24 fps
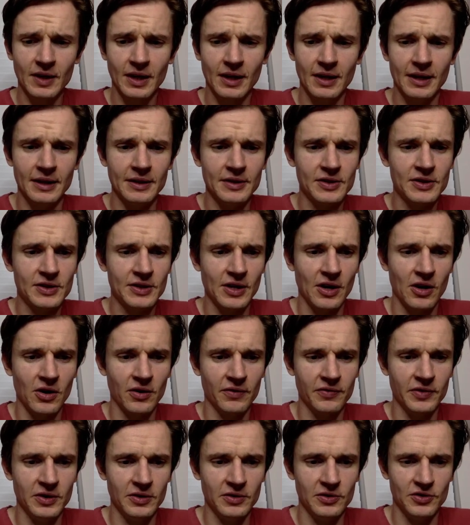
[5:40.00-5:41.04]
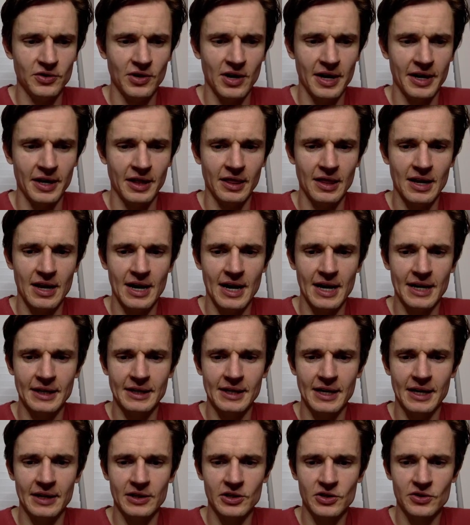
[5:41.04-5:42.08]
And so if you had drawn a line
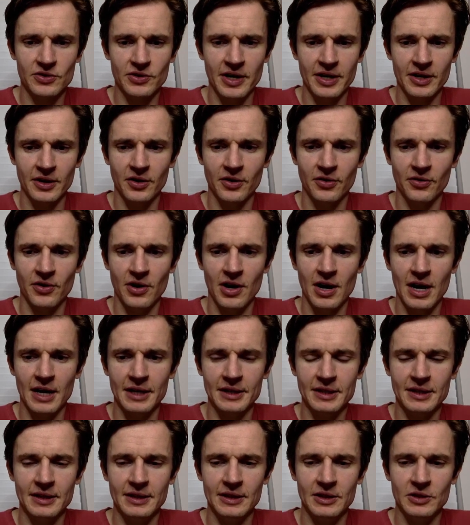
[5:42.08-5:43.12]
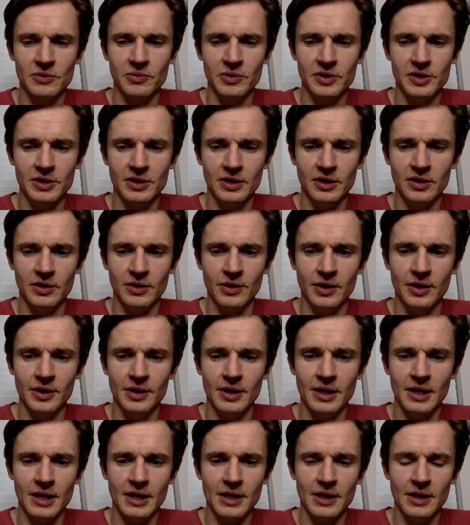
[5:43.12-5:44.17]
kind of straight across, this was a
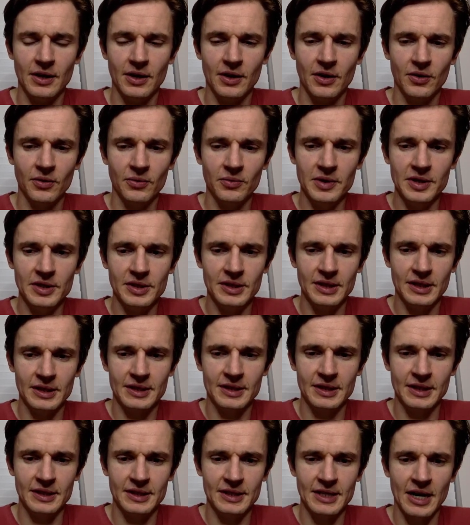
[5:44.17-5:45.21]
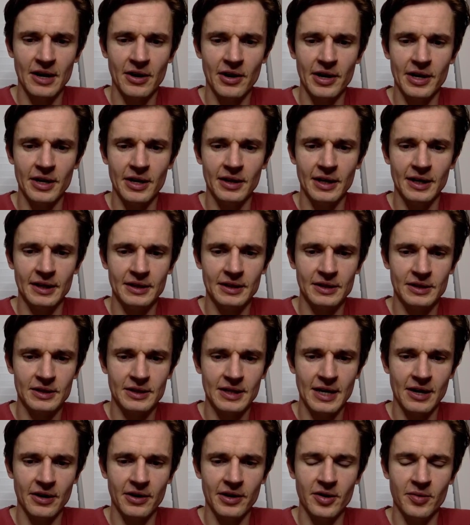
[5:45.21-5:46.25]
good resistance area. Like this
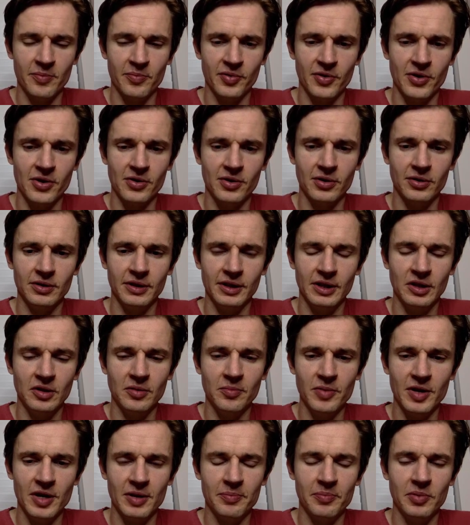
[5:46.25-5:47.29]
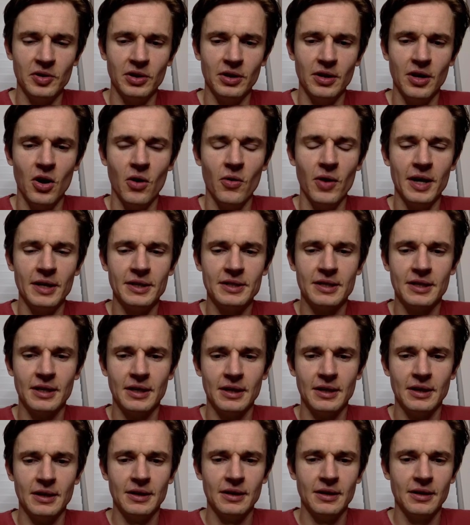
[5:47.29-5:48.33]
area broke a little bit below it,
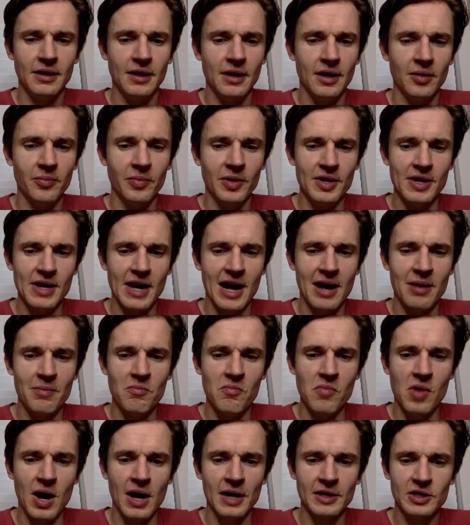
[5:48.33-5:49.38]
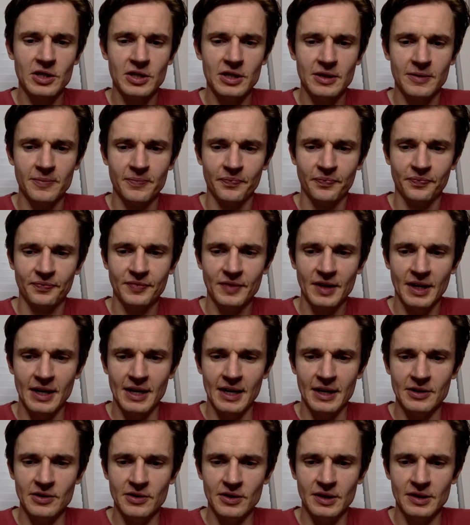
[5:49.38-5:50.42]
but not much.
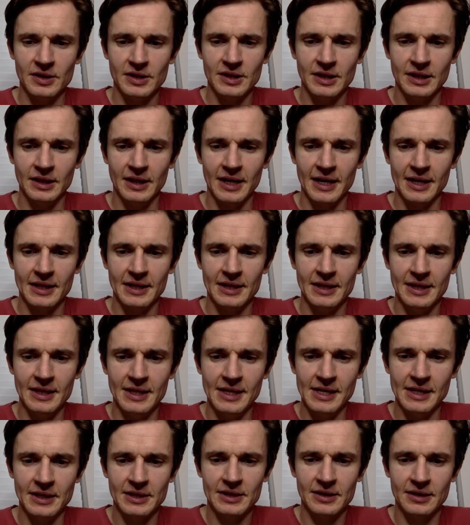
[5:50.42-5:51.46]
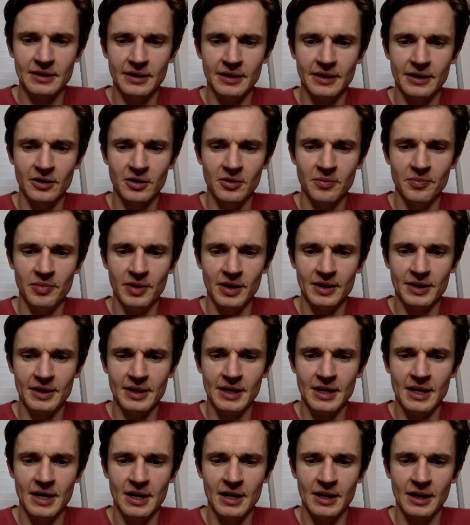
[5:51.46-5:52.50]
And you can see like this little bit
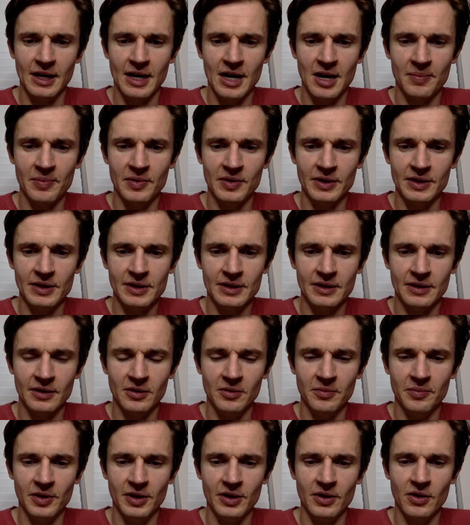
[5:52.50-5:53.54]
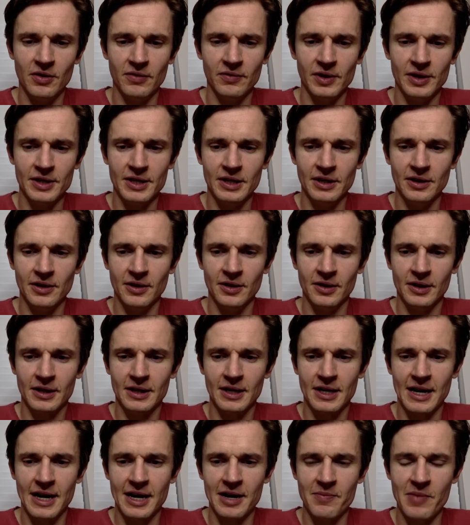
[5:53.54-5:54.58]
that hung up and this little bit over here
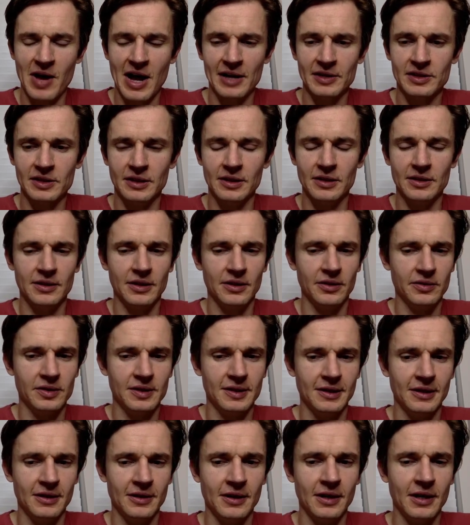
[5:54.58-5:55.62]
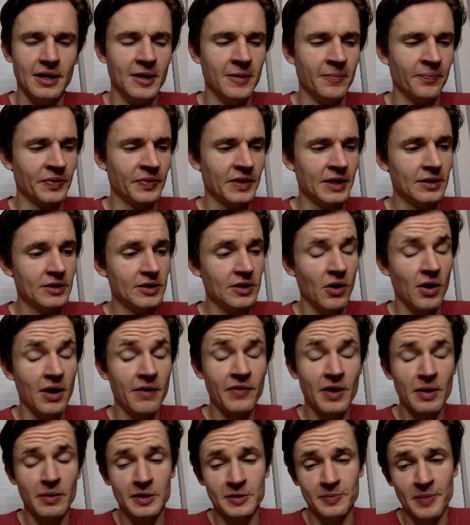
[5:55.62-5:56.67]
kind of match these lows here. So
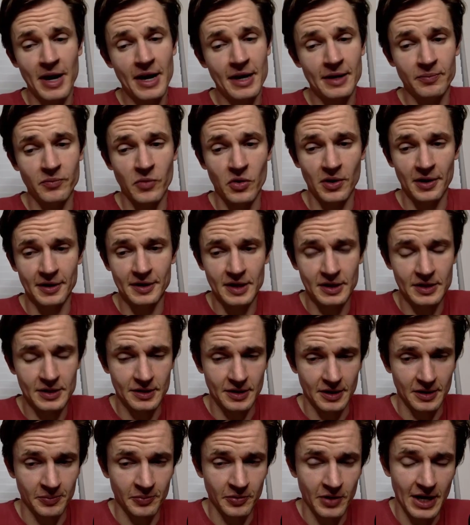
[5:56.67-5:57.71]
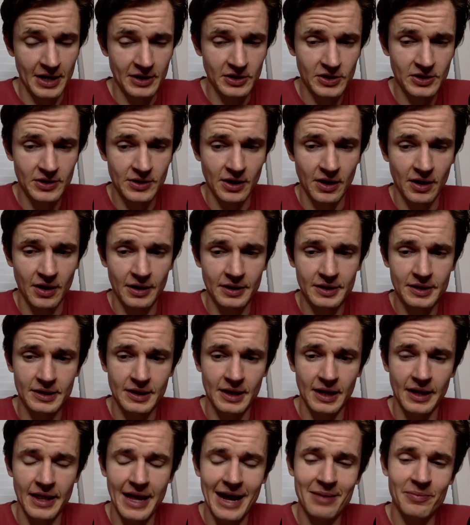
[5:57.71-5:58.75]
if I was paying more attention to the price chart,
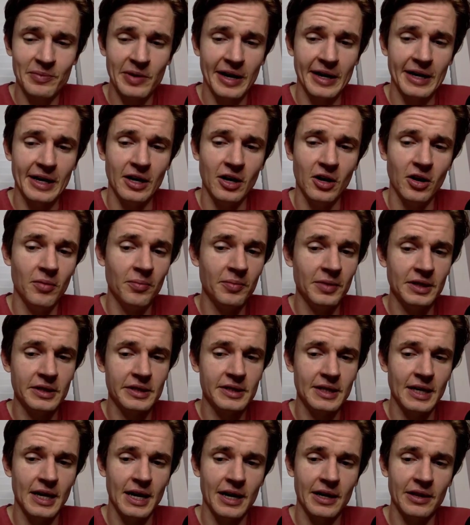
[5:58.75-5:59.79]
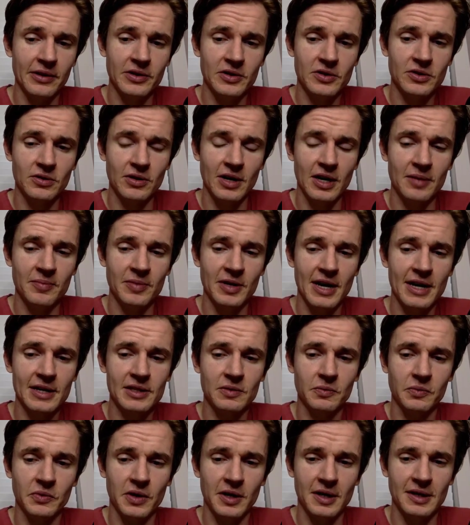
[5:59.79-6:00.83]
that might have helped me stay out of this trade. But
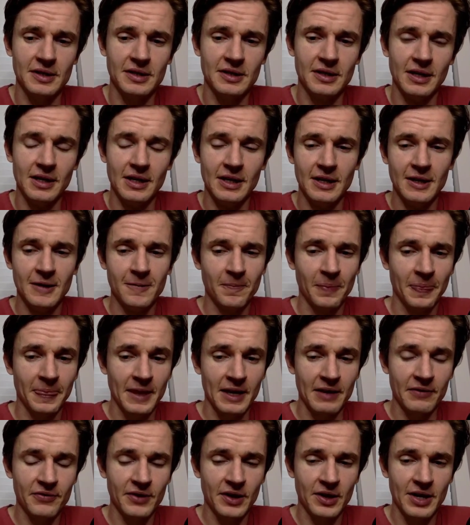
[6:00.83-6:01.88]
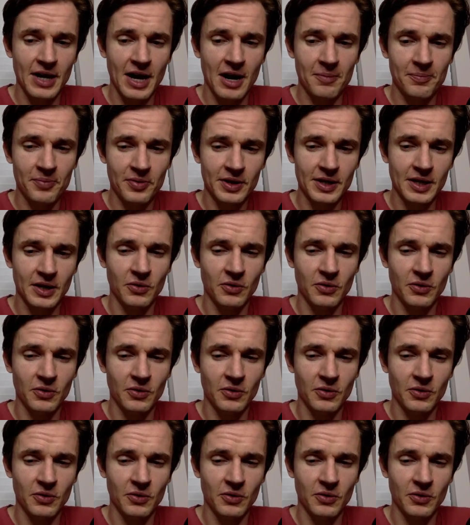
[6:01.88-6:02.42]
as it was, I figured out pretty